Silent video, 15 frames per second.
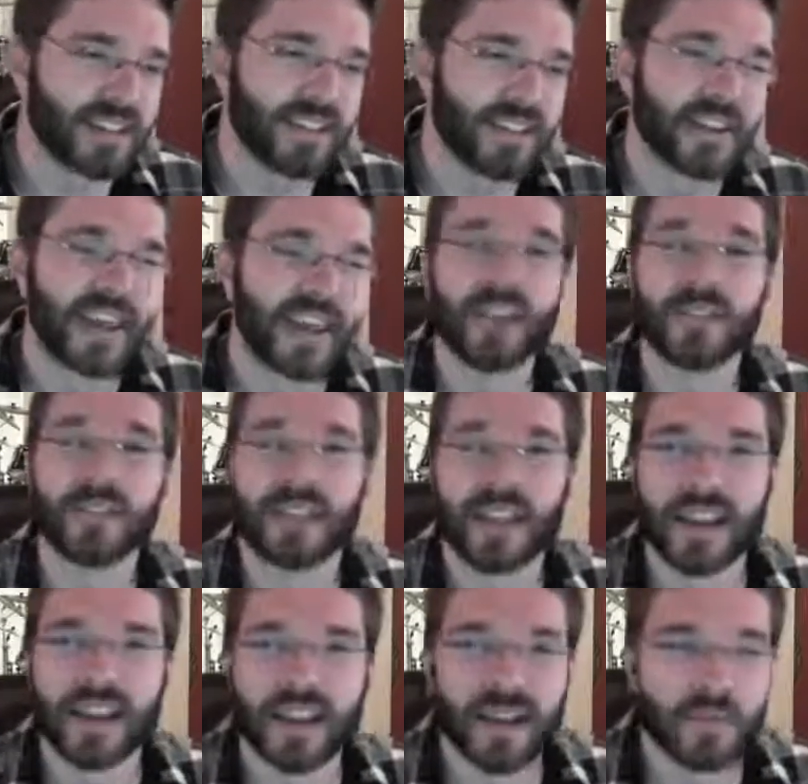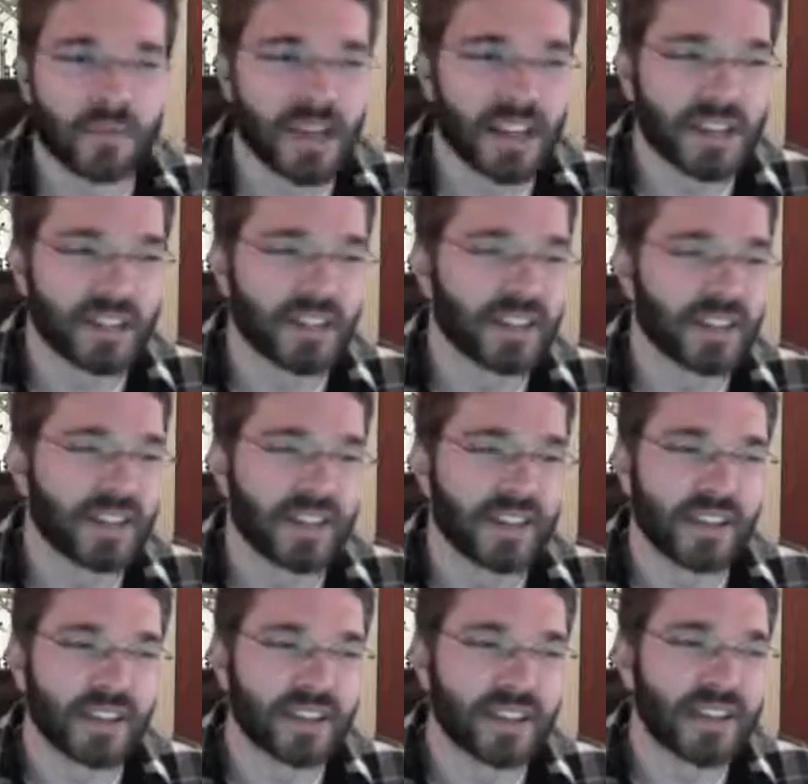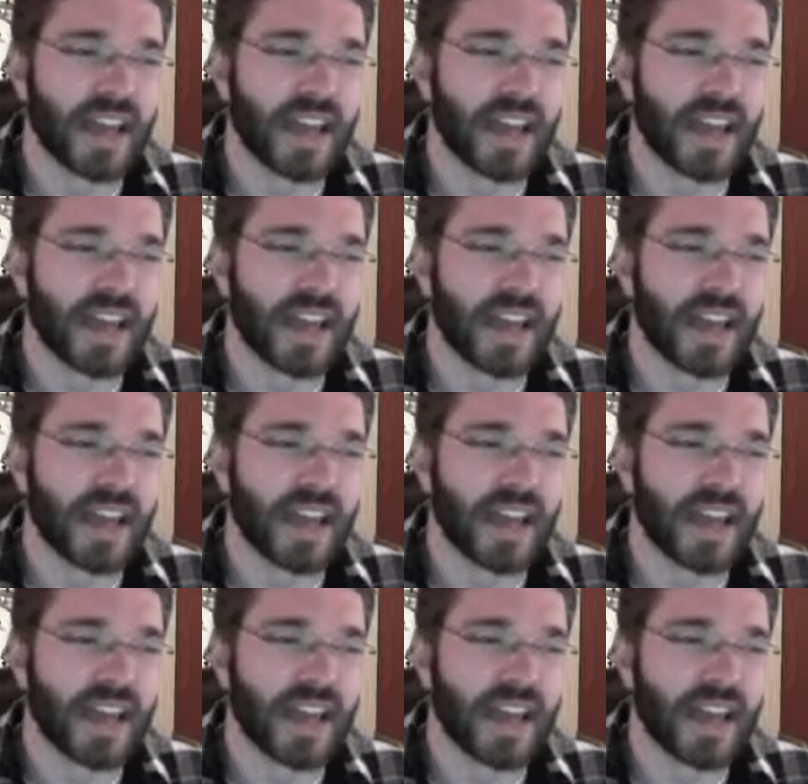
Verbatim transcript: your accountant lined up make sure that your